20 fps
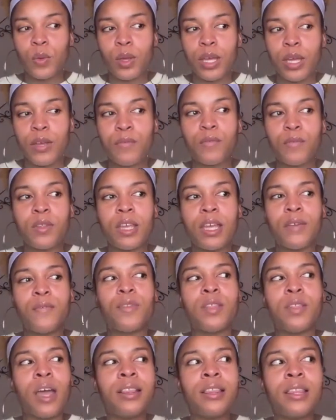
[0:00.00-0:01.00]
if
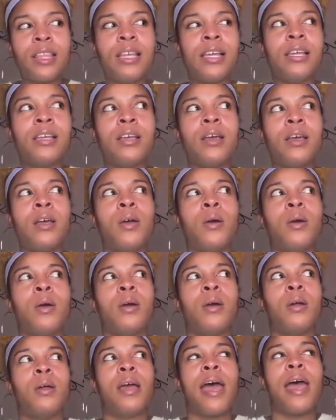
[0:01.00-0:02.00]
nothing
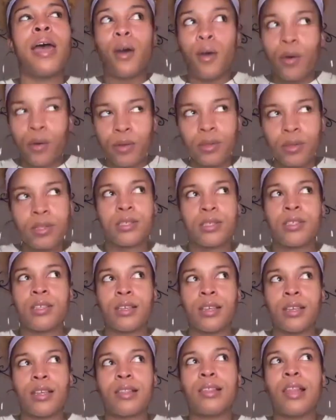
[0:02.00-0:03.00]
else,
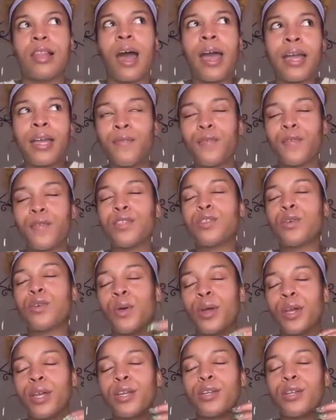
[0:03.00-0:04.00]
life is
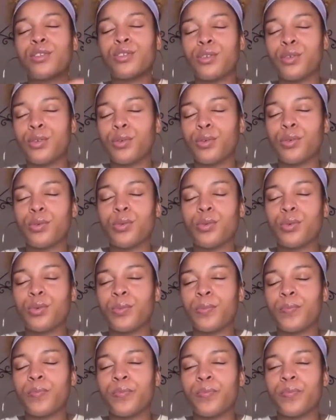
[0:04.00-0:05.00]
going
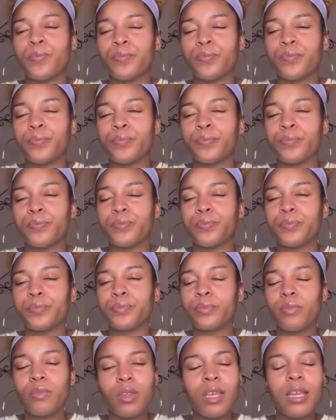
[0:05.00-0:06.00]
to
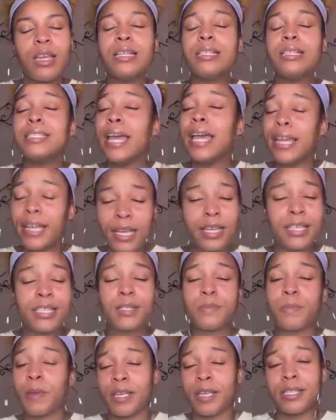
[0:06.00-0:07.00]
take us
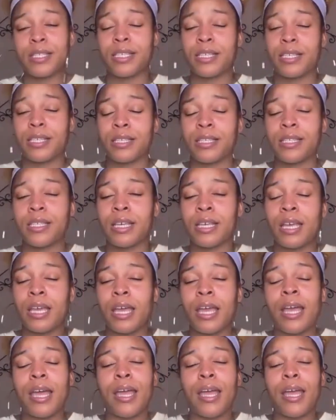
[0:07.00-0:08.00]
places,
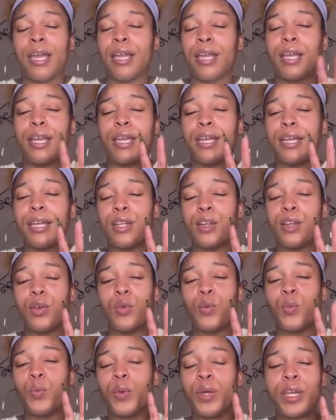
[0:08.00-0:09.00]
and
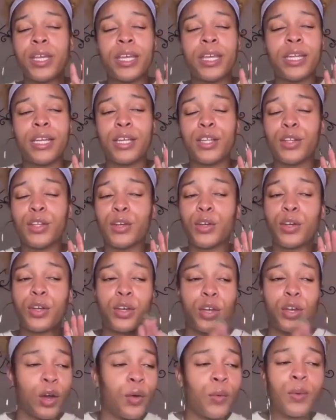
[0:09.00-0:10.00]
we can either
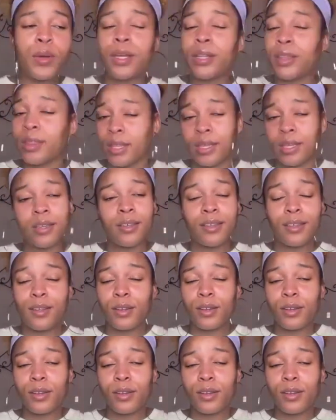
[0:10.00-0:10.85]
go with it